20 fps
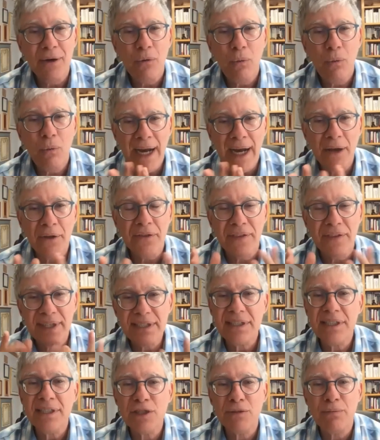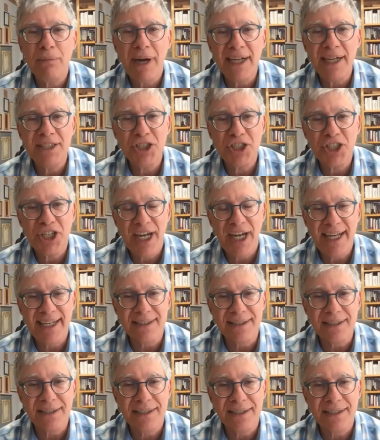wow, this is my
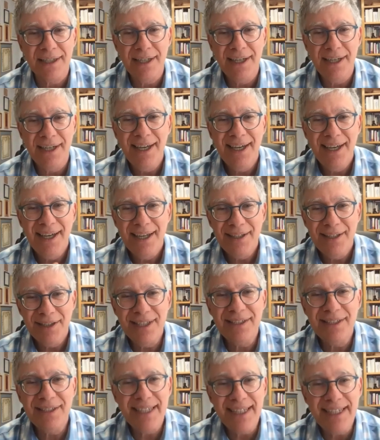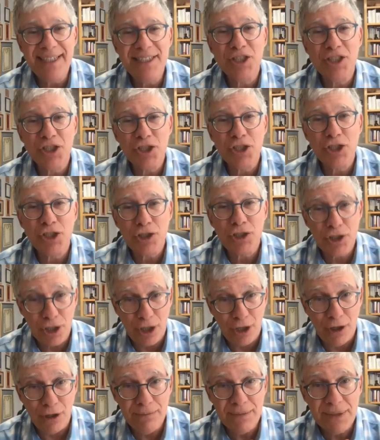chance to teach
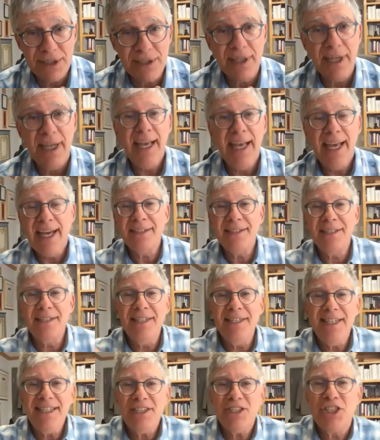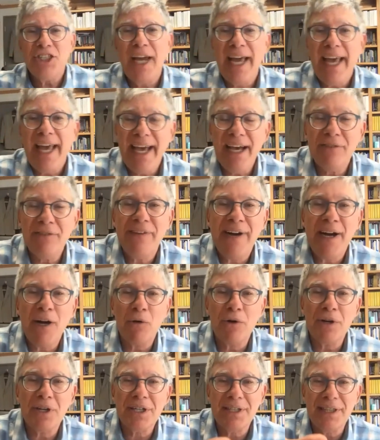Psalms and to teach a
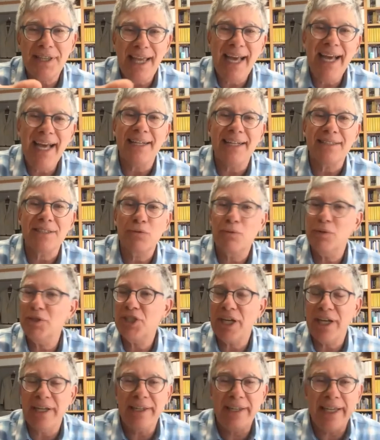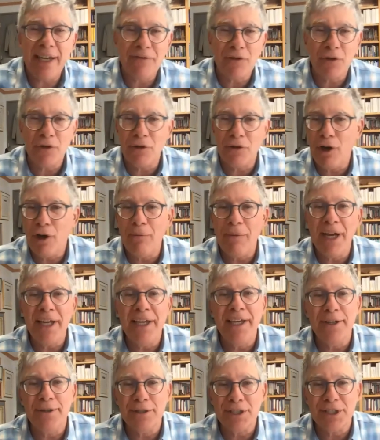half-hour class, which I'd never in all my
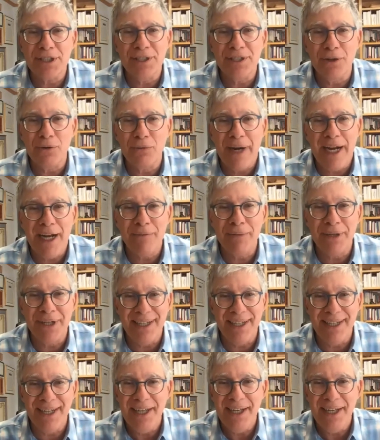years in the rabbinate